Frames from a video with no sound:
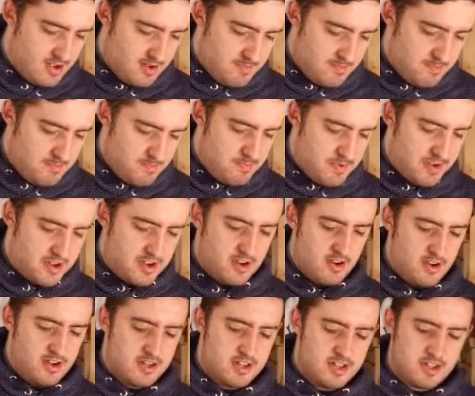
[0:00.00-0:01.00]

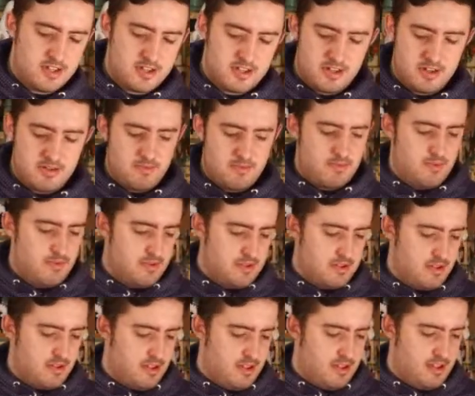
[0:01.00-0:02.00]
because
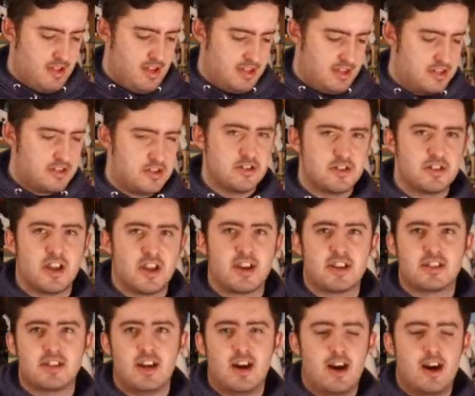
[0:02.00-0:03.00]
it's just like a
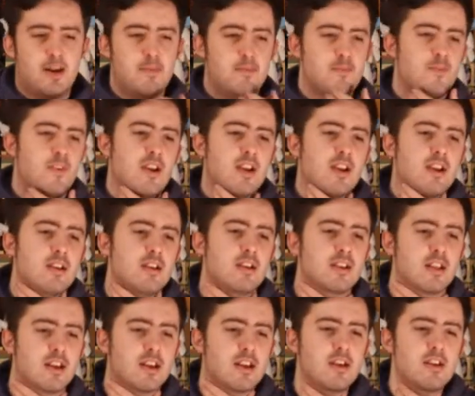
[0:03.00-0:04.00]
time thing.
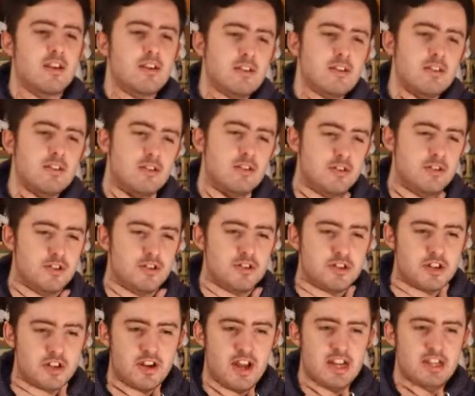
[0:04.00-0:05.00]
Like, due to
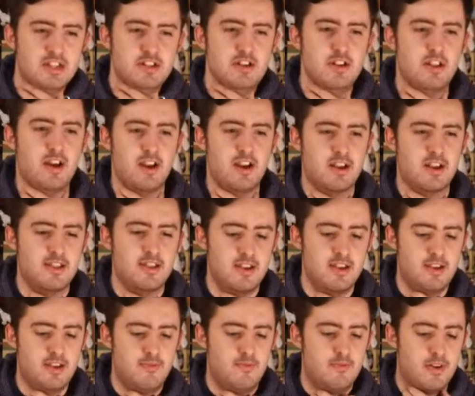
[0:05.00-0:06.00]
nature, like
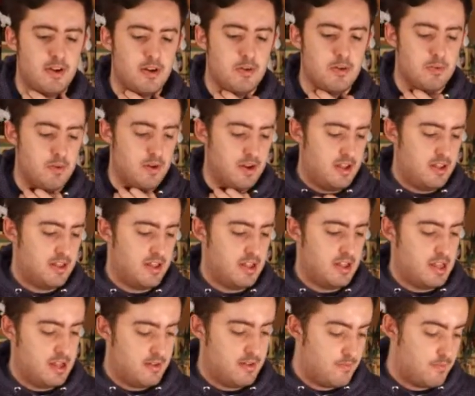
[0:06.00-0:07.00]
the frequently,
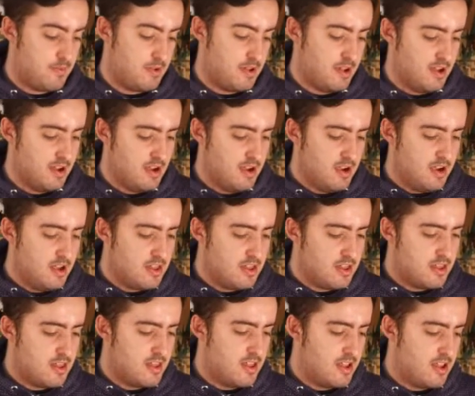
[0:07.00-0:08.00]

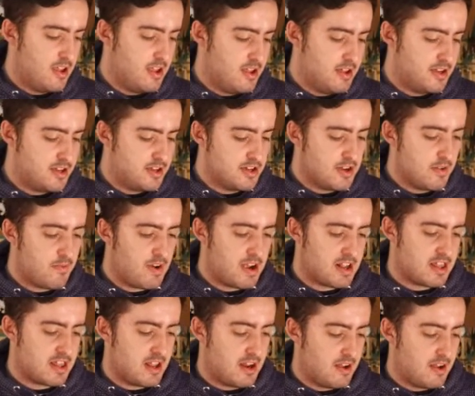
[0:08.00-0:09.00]
due to the fact
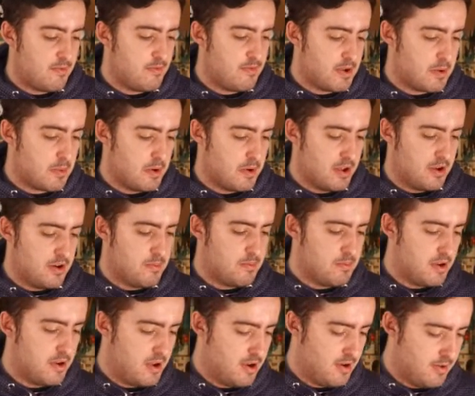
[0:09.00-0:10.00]
that I frequently
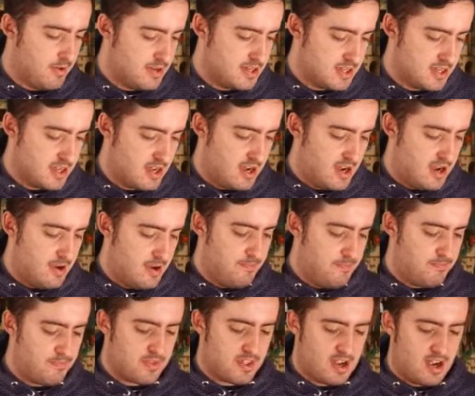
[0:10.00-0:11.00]
upload,
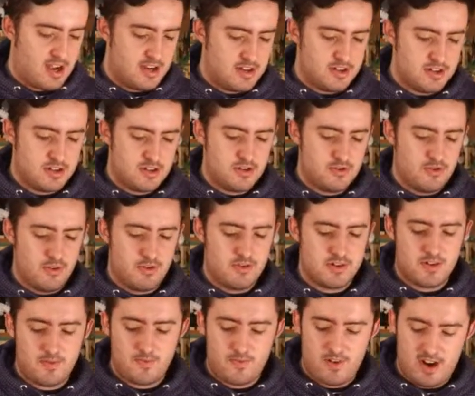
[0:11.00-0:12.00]
I just struggle
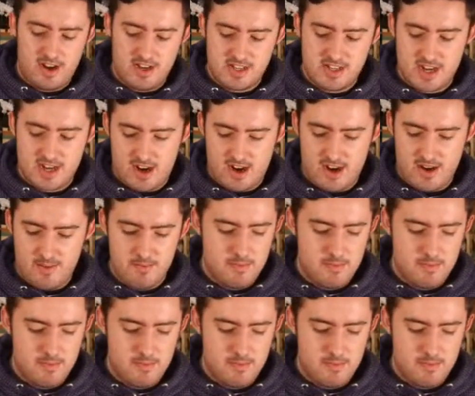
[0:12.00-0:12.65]
to find time